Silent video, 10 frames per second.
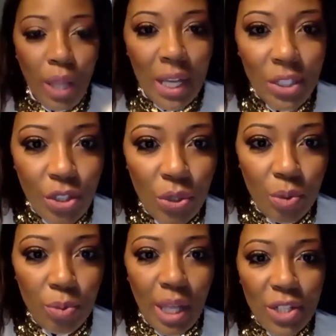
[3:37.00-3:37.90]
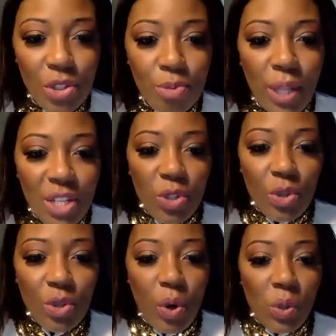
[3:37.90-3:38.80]
bless you, bless you, bless
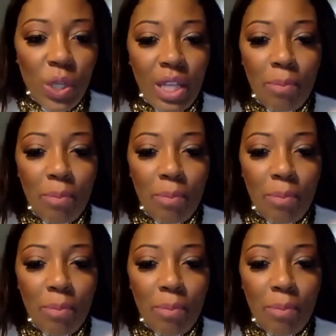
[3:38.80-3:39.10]
you. Hold on,